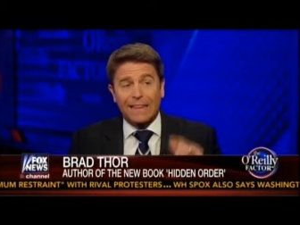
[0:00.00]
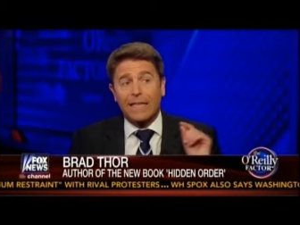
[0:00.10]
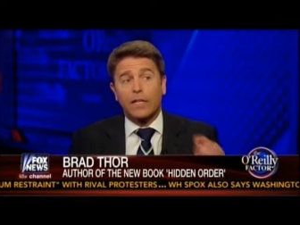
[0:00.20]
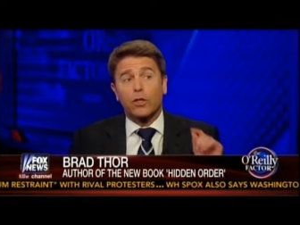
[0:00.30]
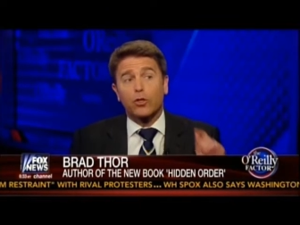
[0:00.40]
I
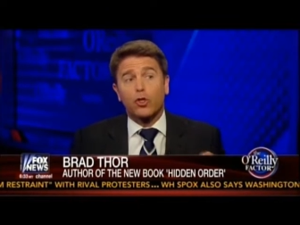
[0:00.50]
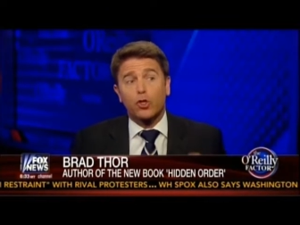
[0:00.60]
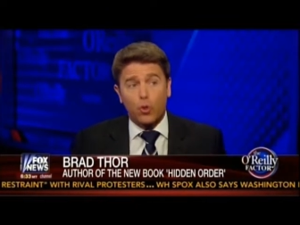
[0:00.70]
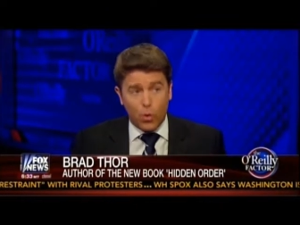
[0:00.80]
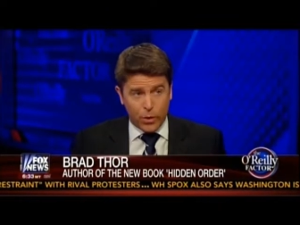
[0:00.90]
think they're
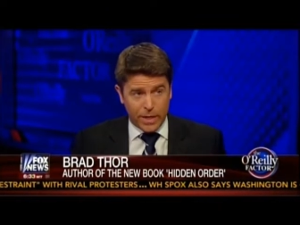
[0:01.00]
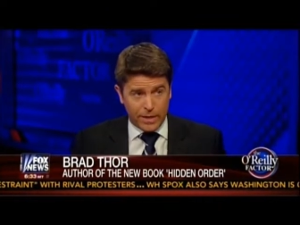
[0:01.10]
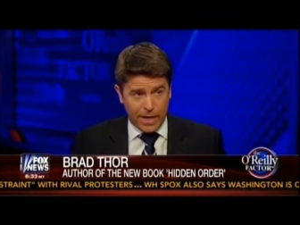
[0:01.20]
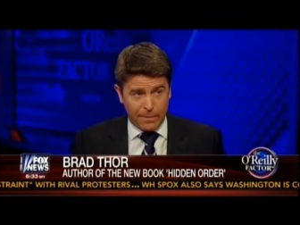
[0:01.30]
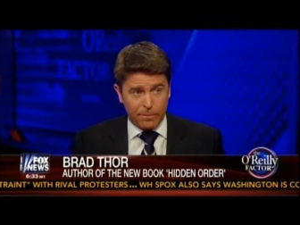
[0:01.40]

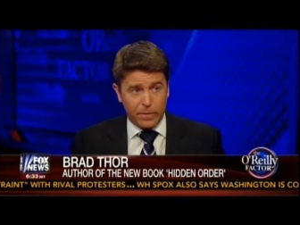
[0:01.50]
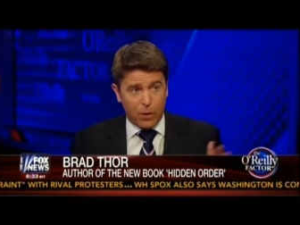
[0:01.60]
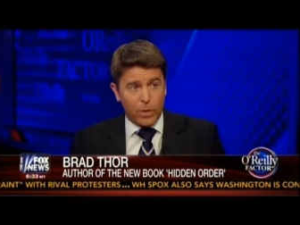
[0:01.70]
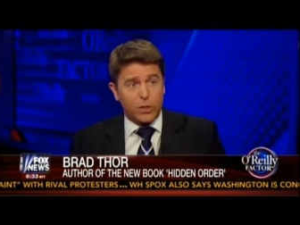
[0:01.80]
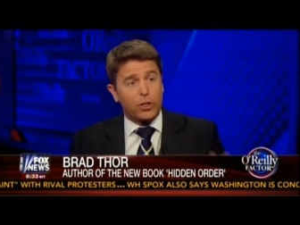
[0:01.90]
storing them.
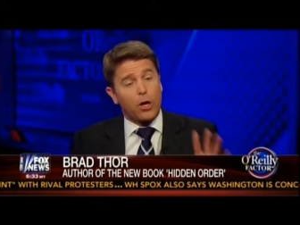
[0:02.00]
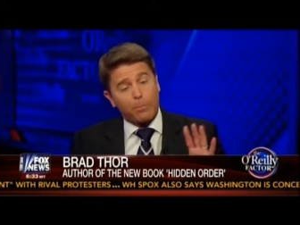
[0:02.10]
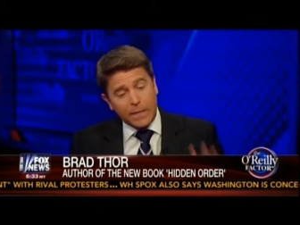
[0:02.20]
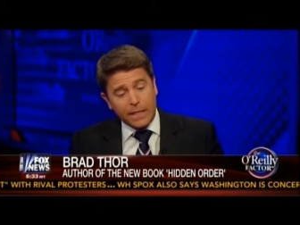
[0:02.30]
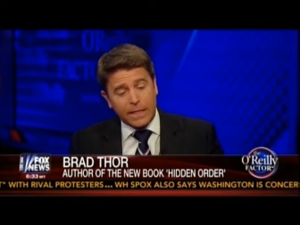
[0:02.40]
Now, we saw
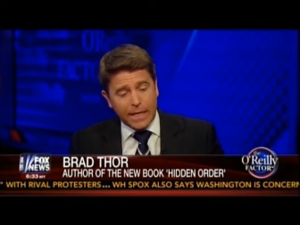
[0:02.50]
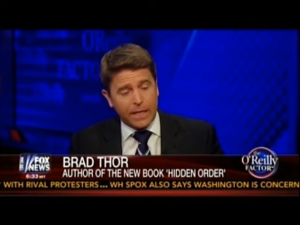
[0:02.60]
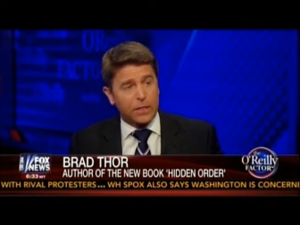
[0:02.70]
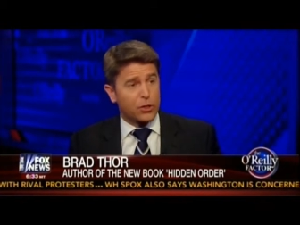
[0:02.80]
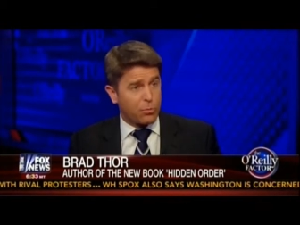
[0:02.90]
Pete
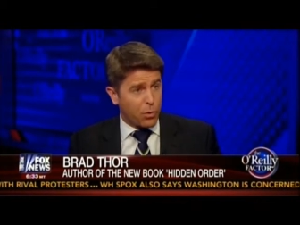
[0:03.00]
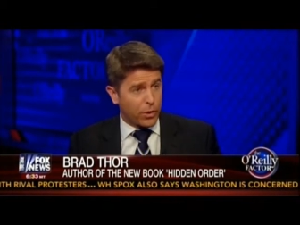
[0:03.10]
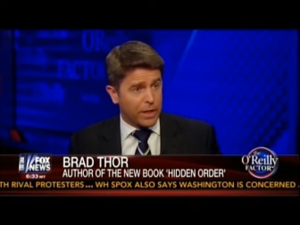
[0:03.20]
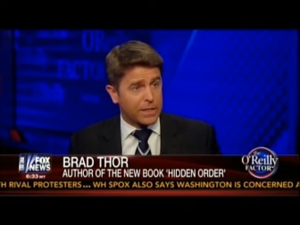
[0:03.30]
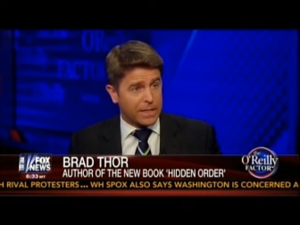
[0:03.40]
King this
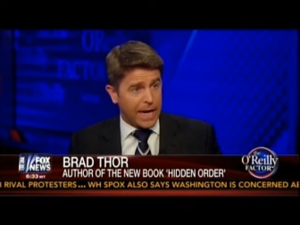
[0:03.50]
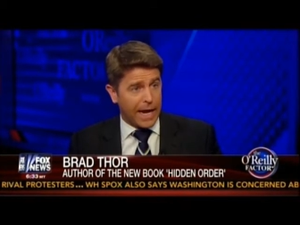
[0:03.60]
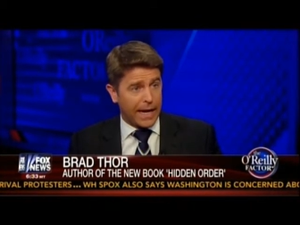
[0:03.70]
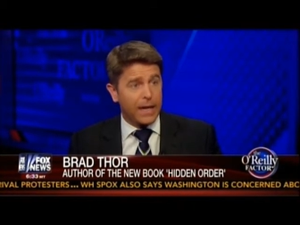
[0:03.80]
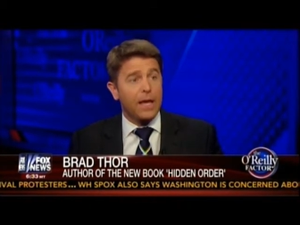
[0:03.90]
morning
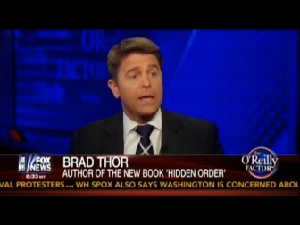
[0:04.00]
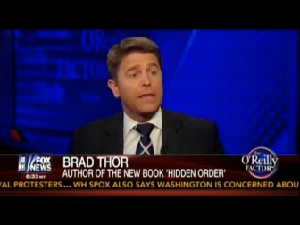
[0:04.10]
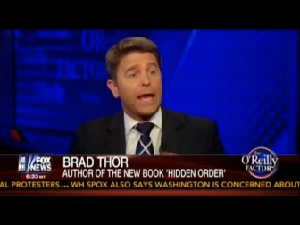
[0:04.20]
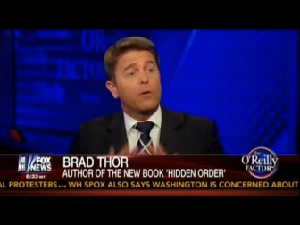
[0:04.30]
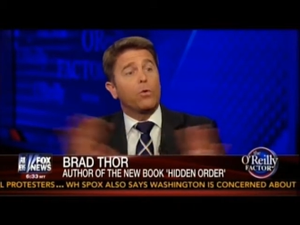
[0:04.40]
say
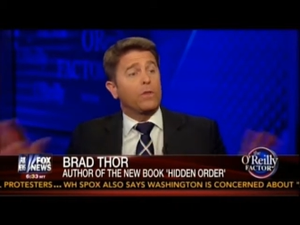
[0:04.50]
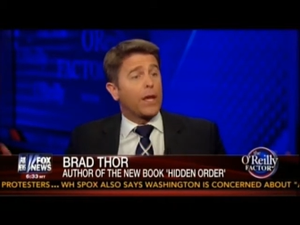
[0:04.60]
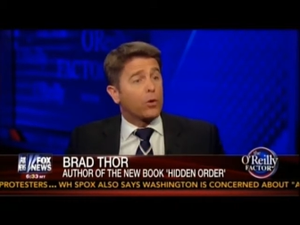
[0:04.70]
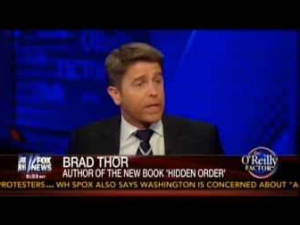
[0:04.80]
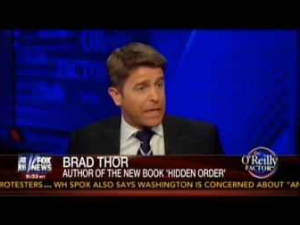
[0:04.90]
that
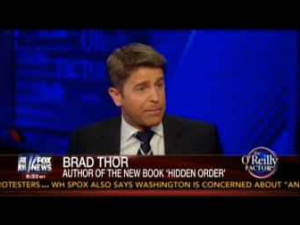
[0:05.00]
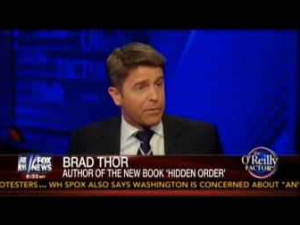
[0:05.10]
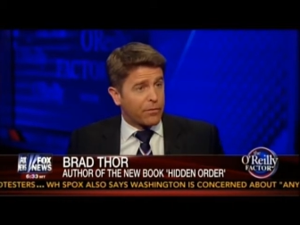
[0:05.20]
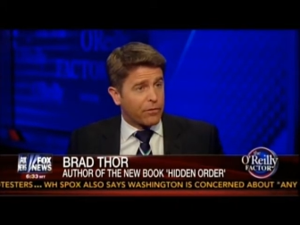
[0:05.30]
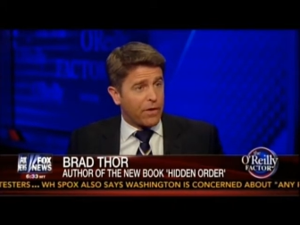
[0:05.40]
they only keep
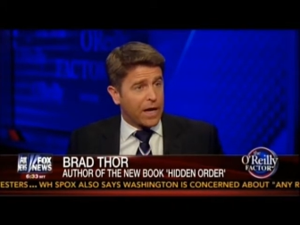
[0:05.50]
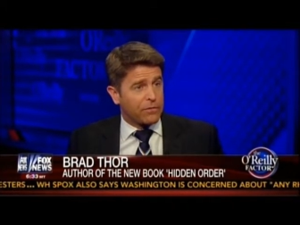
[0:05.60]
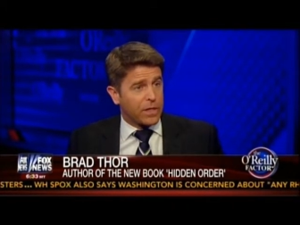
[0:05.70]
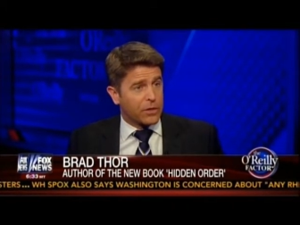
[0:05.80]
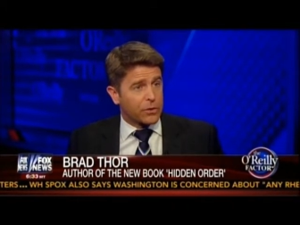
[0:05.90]
them for
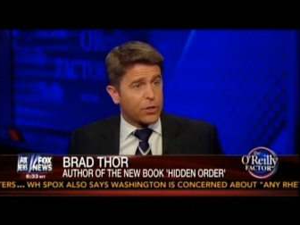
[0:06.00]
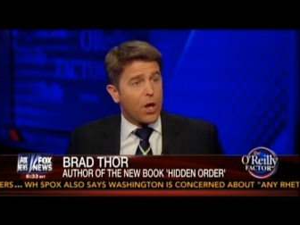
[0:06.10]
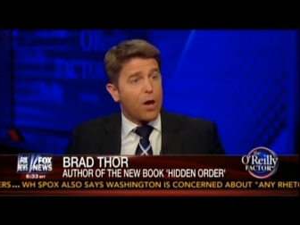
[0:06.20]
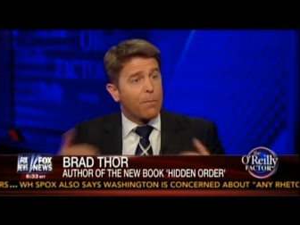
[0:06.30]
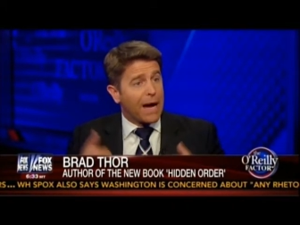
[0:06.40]
5 years.
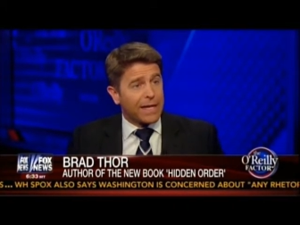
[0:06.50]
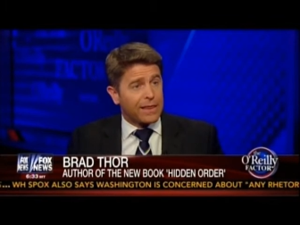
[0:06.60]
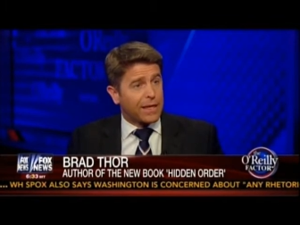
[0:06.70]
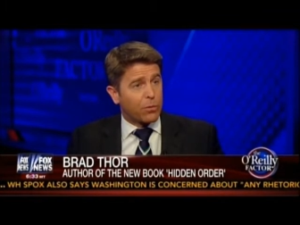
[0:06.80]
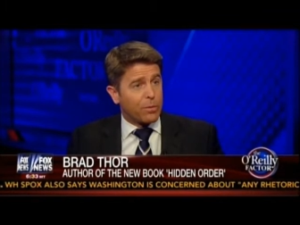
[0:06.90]
My
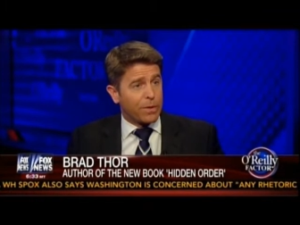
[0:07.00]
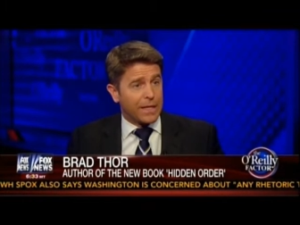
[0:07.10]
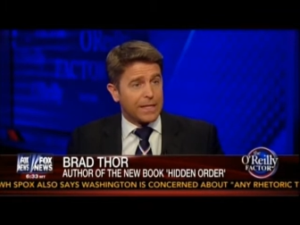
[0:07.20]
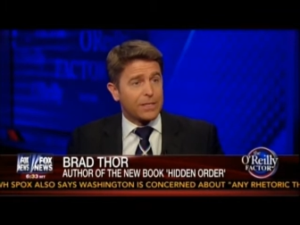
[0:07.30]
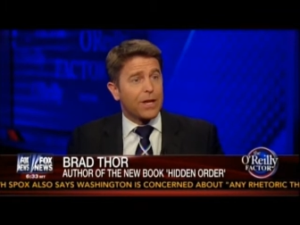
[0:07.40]
thing would
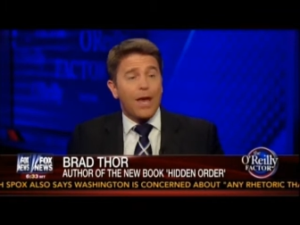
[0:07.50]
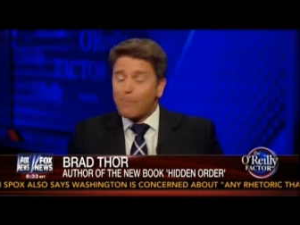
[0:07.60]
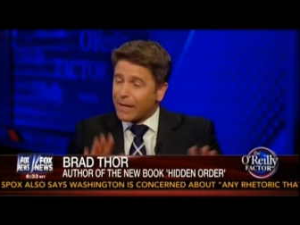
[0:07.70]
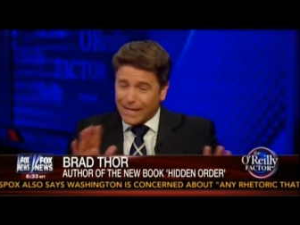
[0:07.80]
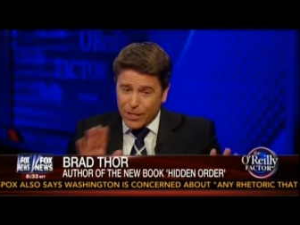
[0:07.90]
be
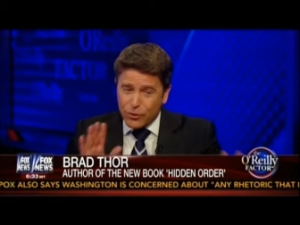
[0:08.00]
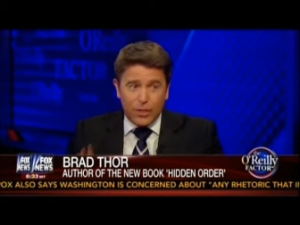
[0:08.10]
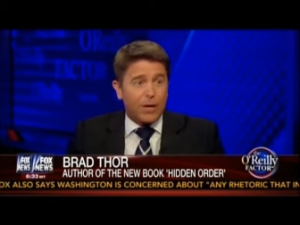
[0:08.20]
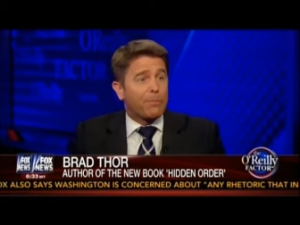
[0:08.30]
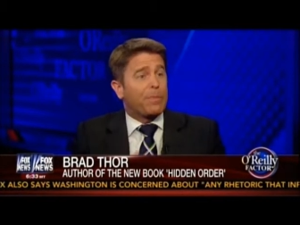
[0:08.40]
but here's the deal.